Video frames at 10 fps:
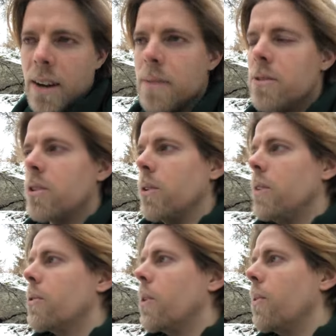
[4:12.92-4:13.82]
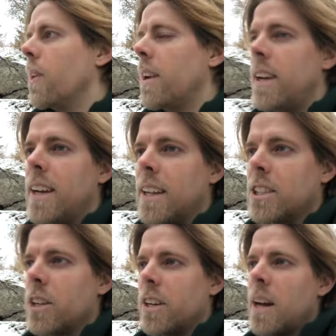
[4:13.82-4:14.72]
So you roll a
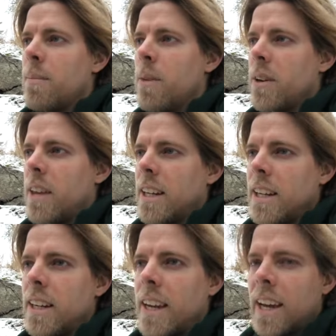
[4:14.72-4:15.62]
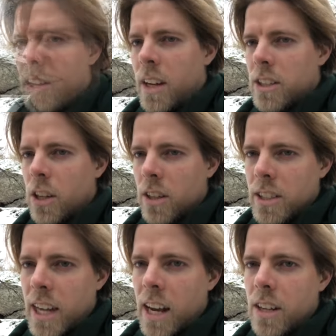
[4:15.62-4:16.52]
certain number that indicates a certain
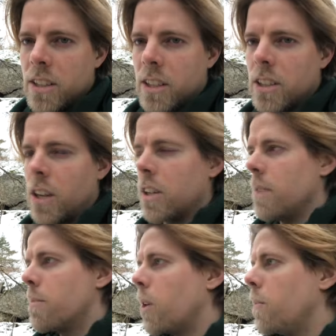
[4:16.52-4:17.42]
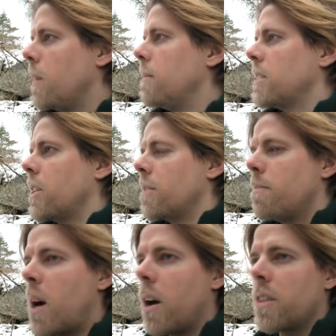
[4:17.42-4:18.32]
challenge, a certain problem, a certain
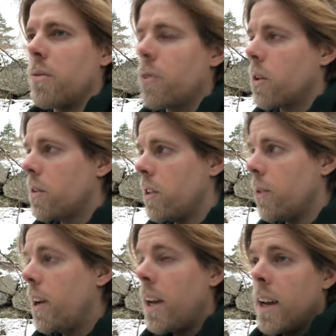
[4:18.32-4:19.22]
path in front of you.